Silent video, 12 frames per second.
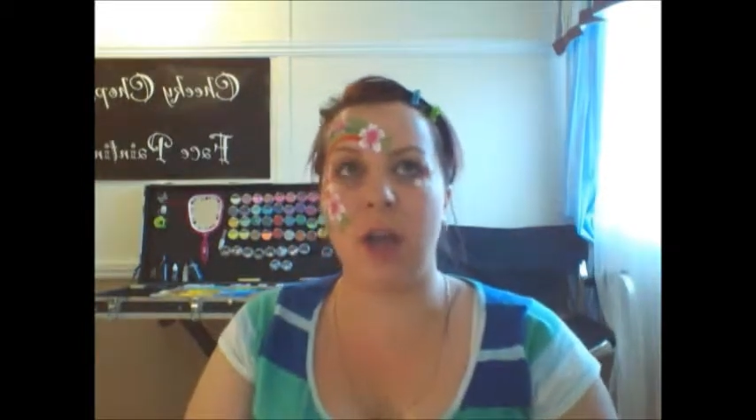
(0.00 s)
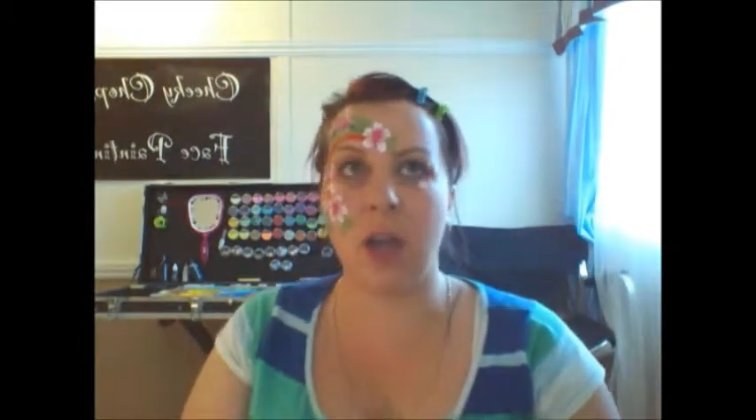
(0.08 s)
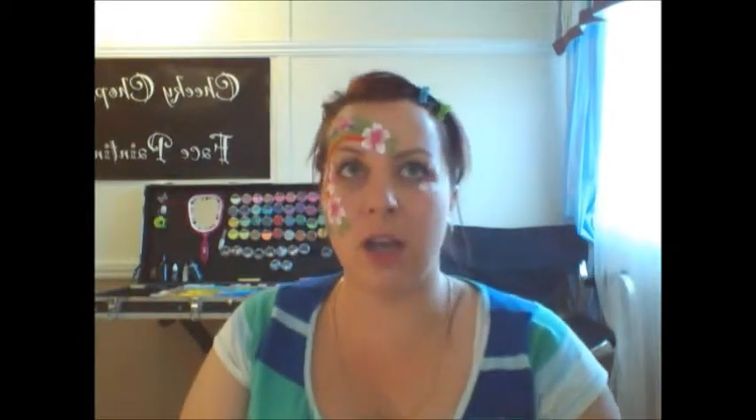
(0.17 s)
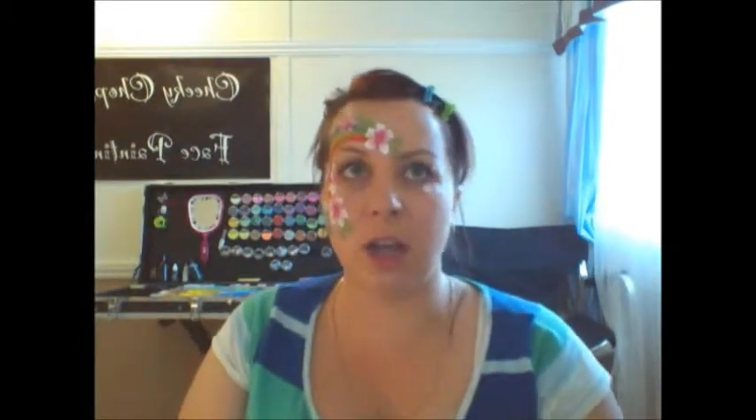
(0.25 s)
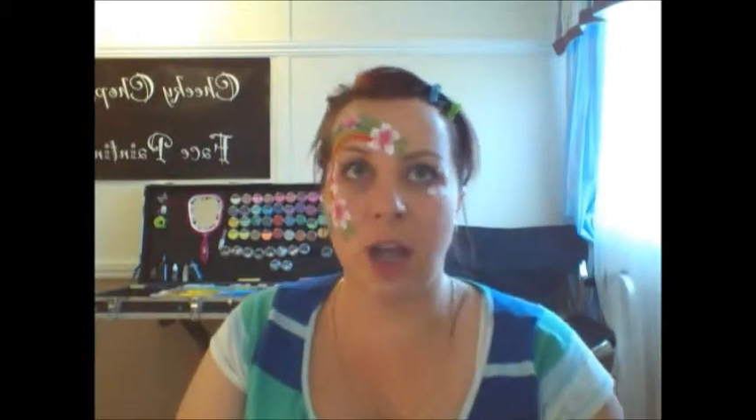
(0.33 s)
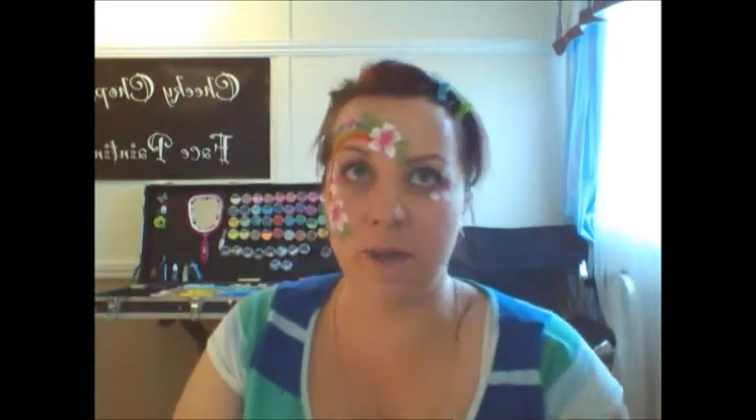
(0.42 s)

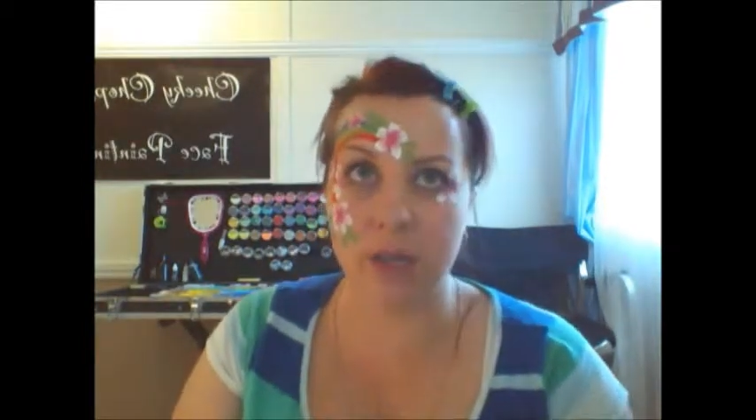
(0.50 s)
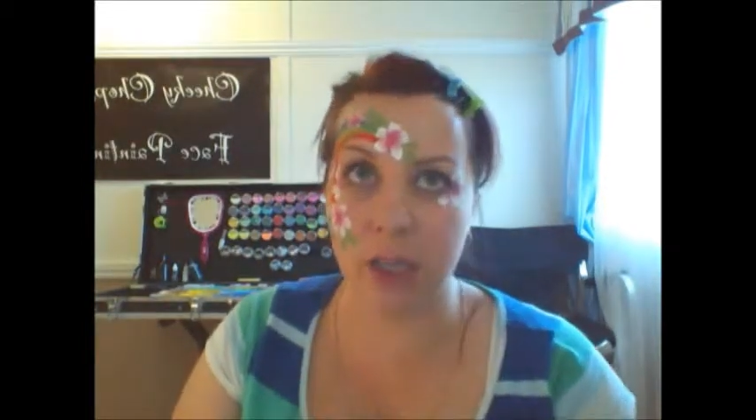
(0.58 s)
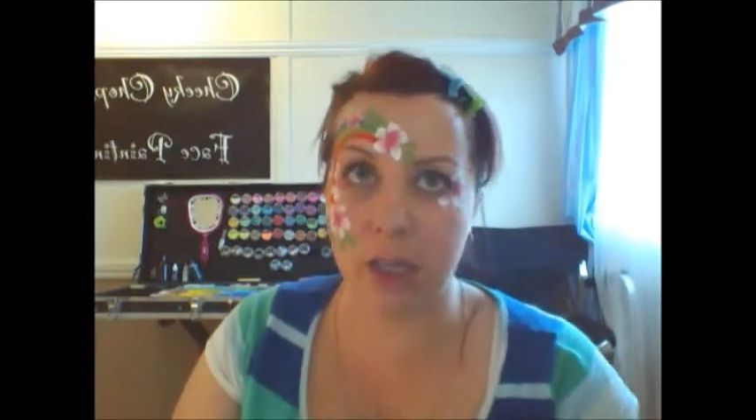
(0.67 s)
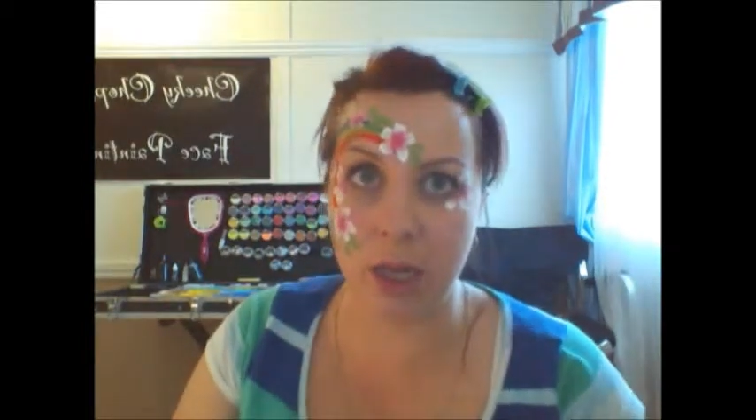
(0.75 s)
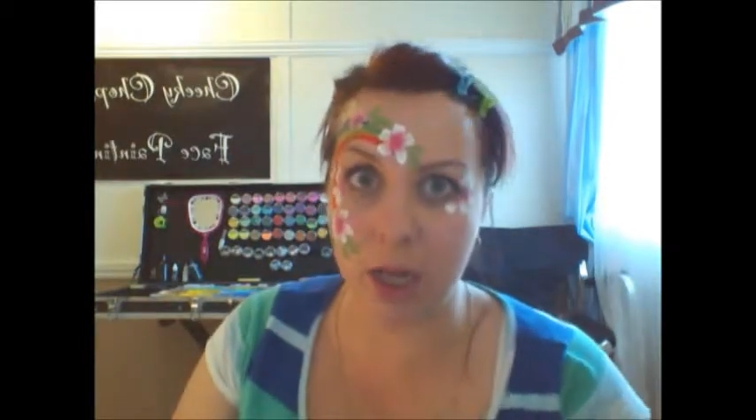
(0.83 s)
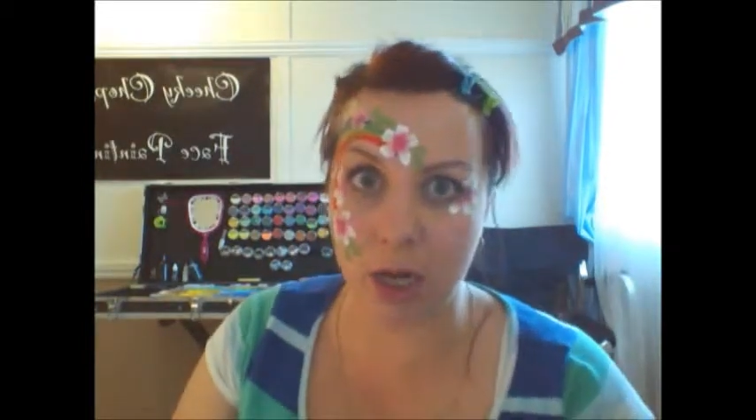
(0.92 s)
oh, you haven't
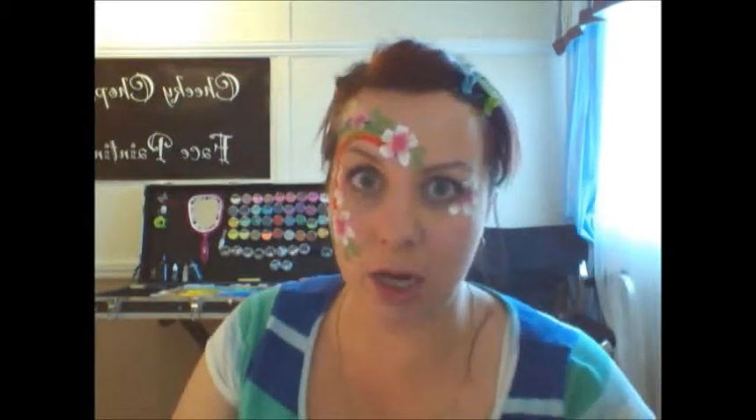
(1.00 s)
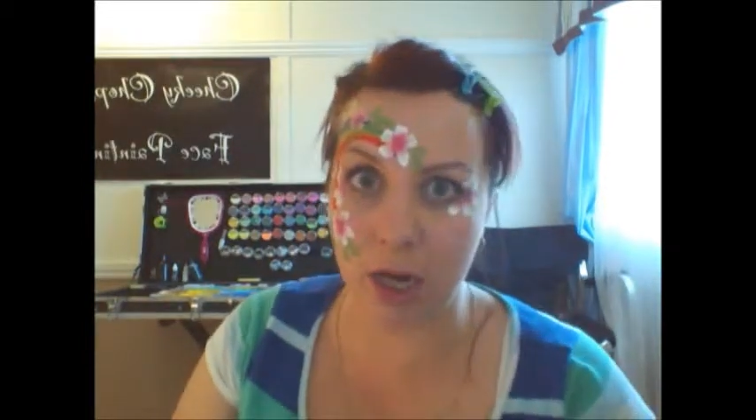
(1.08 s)
done the glitter